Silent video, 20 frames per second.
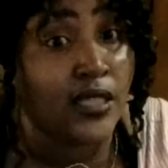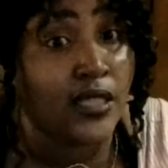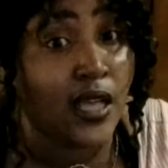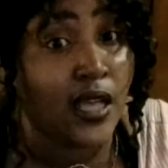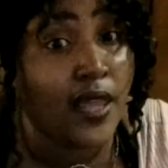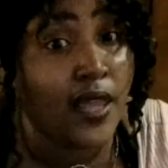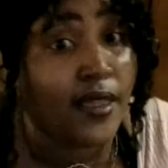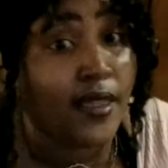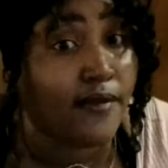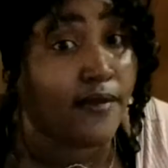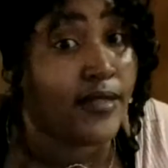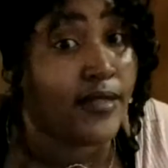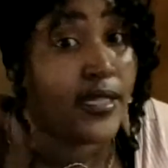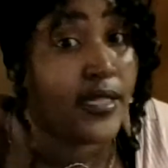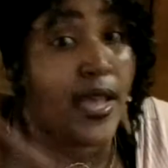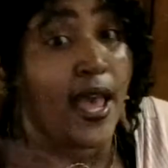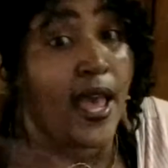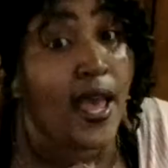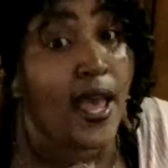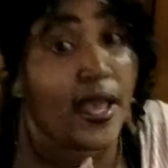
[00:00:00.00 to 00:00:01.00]
other
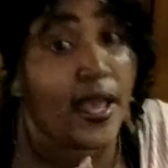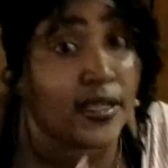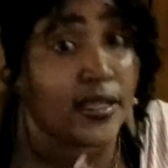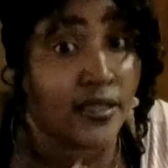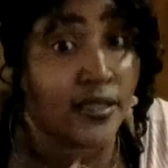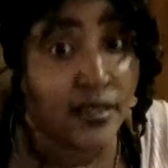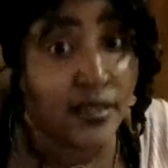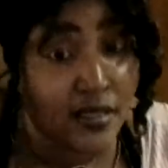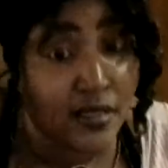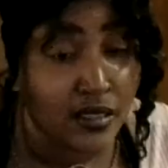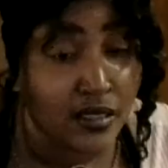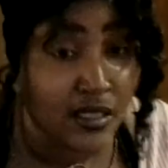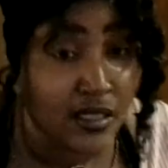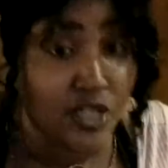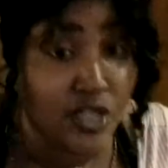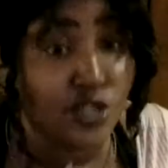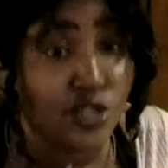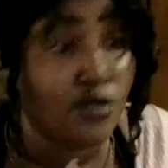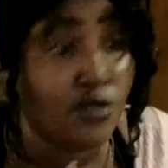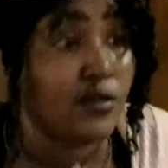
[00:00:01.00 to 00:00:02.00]
attacks
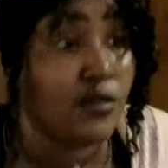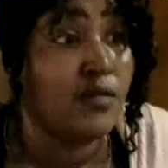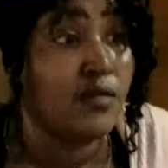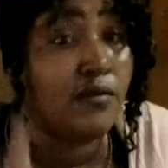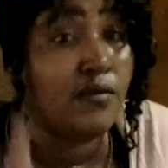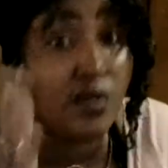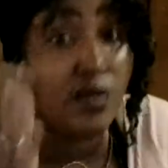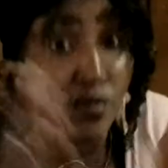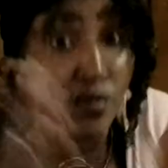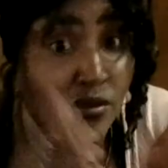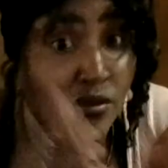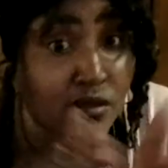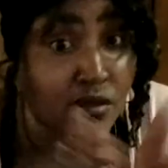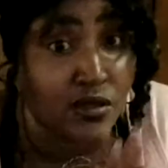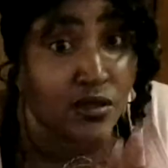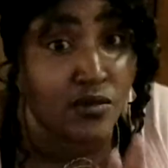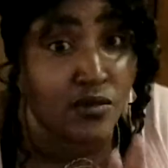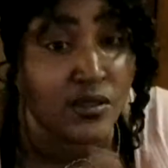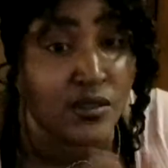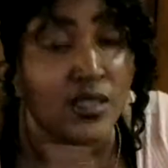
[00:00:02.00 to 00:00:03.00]
because
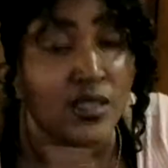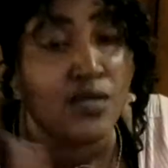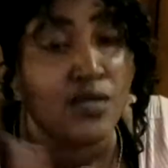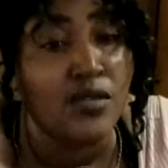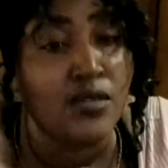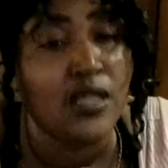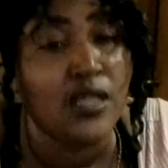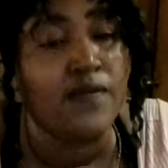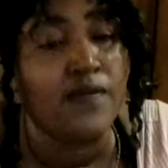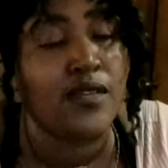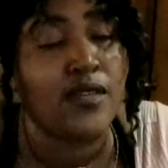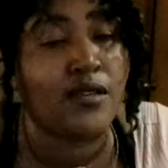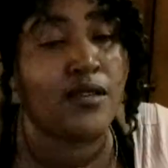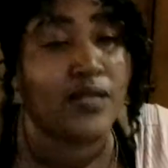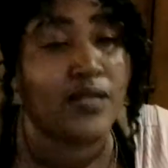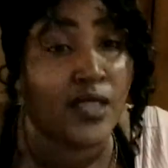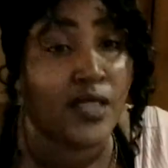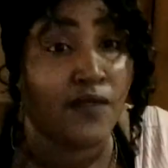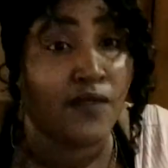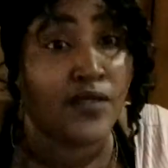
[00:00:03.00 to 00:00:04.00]
you giving
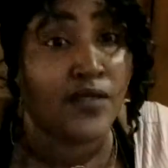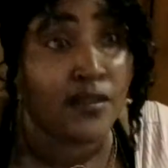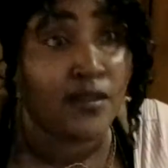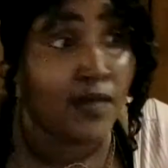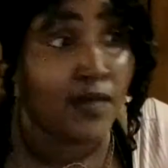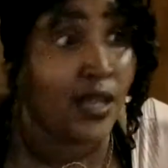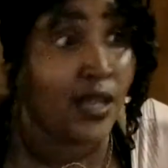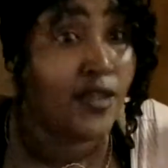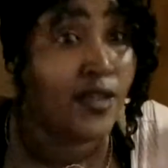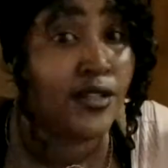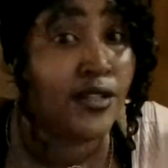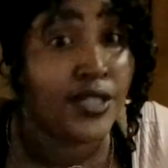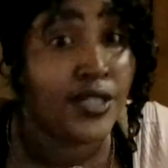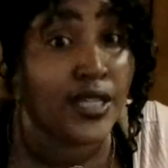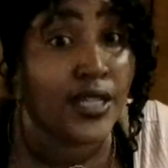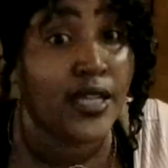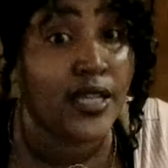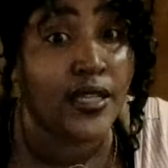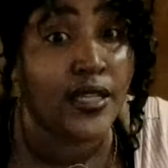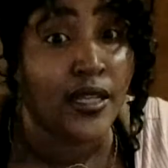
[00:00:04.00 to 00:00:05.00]
yourself some other
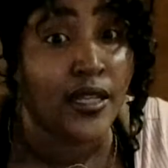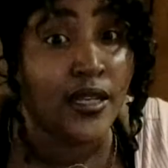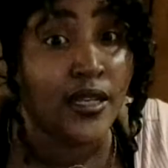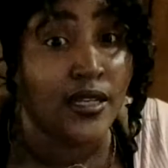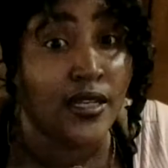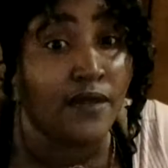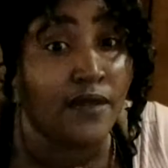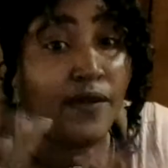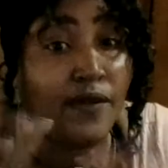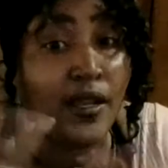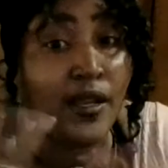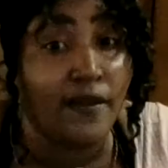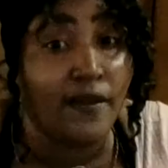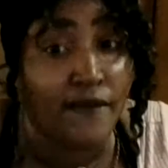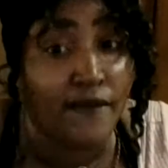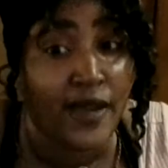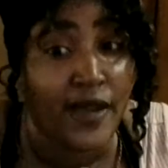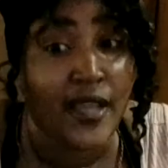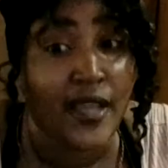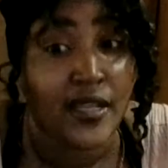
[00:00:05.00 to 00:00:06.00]
shit to fucking
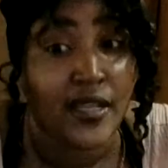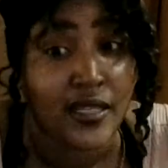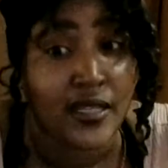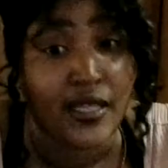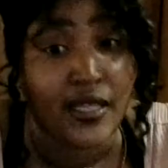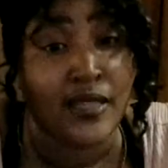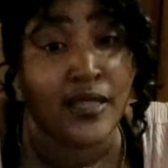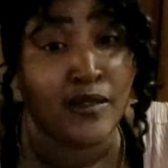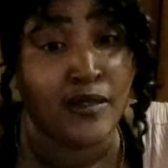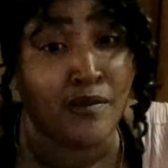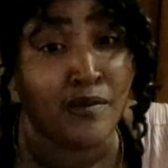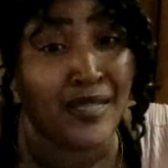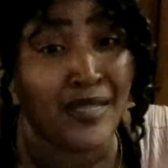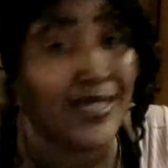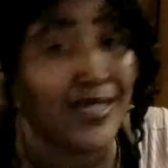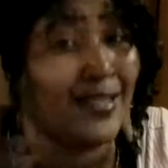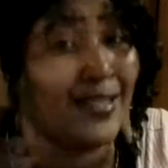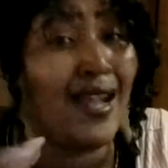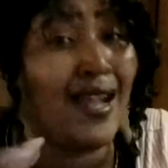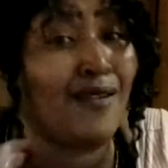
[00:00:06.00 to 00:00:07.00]
fight against, but
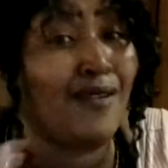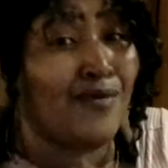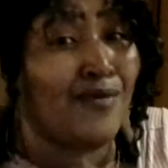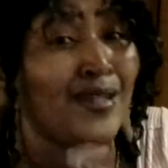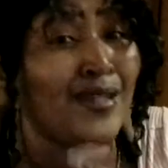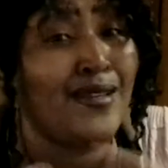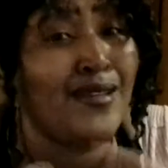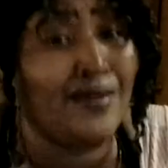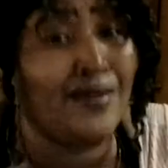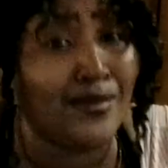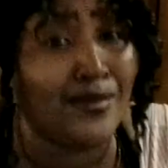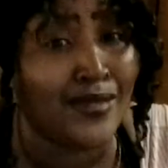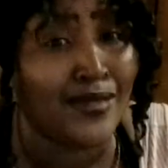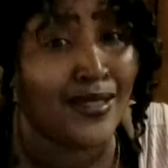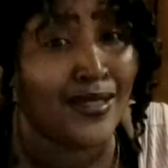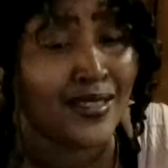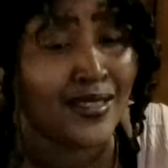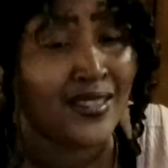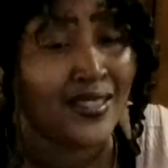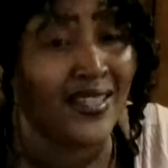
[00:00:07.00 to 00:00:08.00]
it's not real.
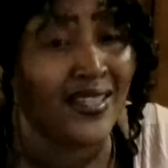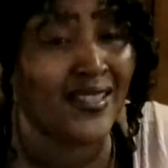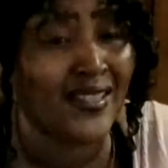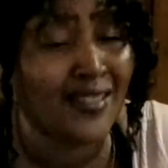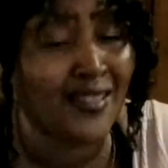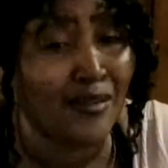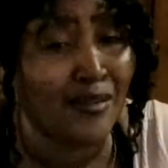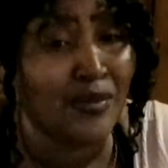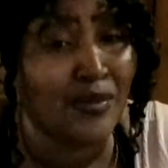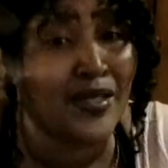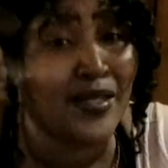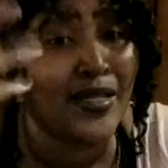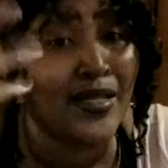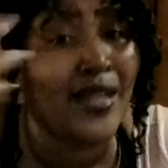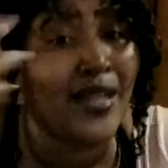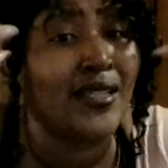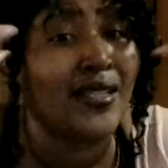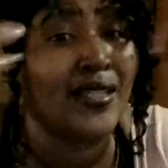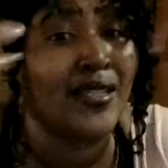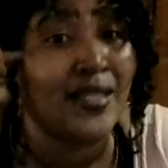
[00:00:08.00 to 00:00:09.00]
It's just a
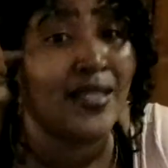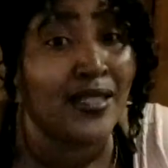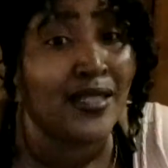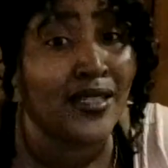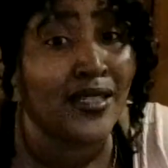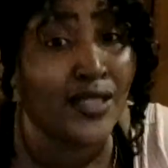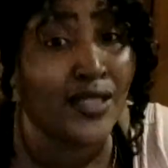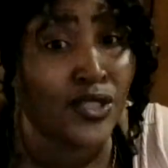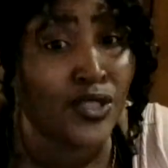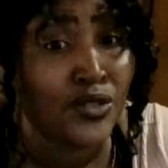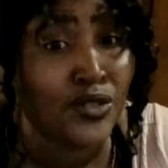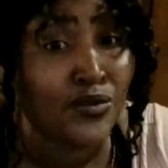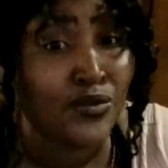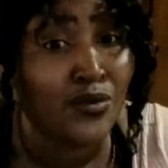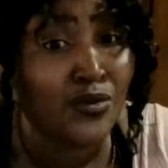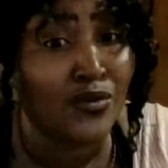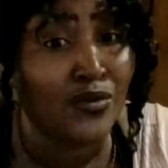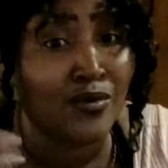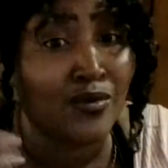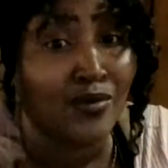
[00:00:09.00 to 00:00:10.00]
projection because you
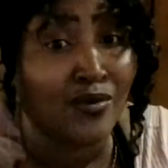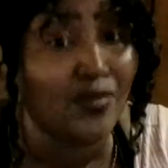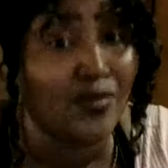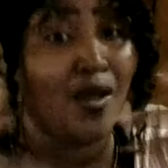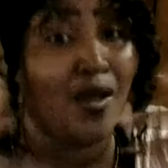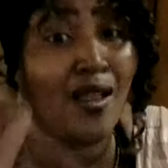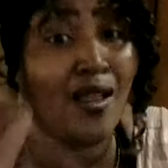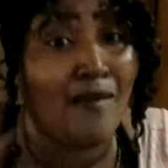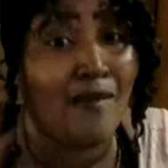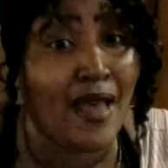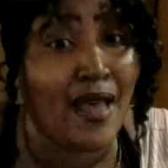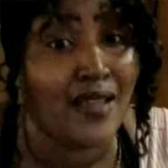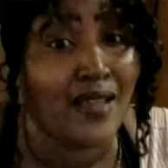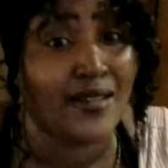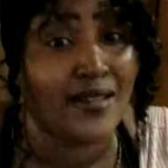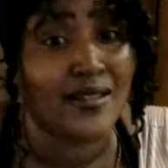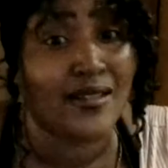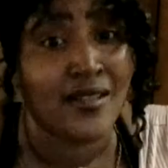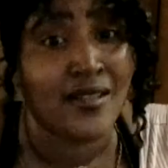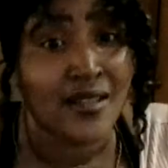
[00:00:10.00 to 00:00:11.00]
thought about
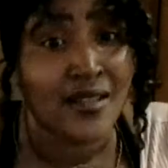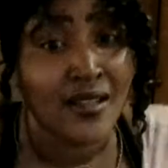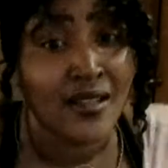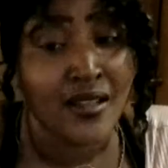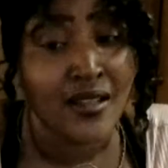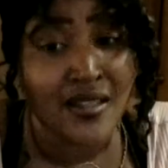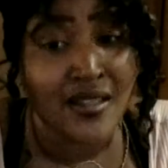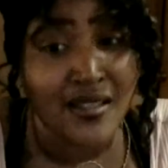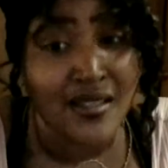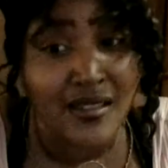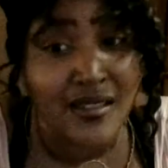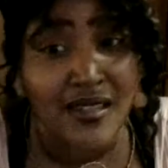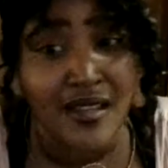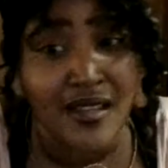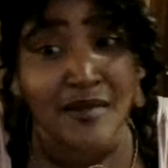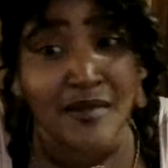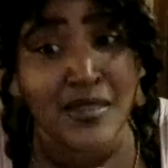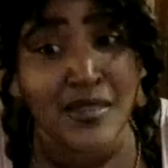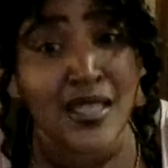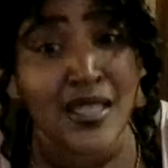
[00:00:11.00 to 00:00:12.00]
it. You see
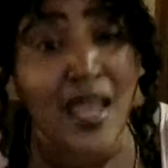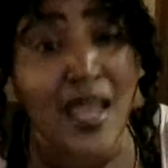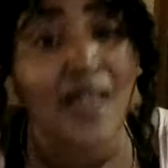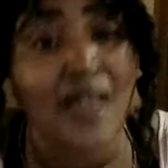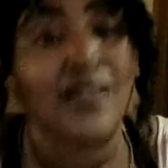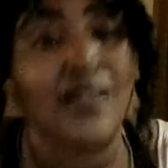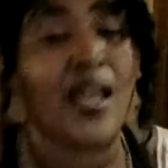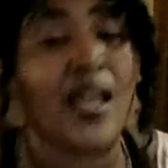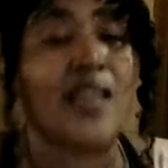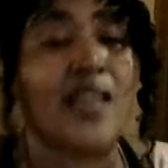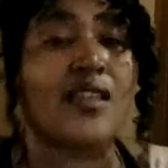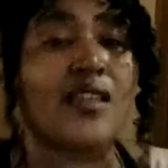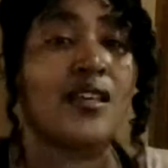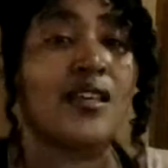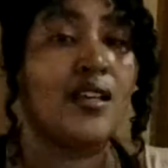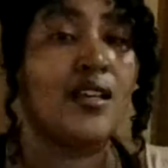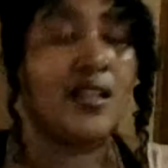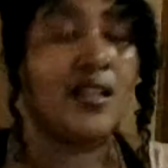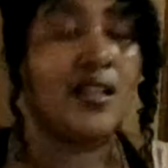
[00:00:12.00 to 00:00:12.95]
what I'm saying? Like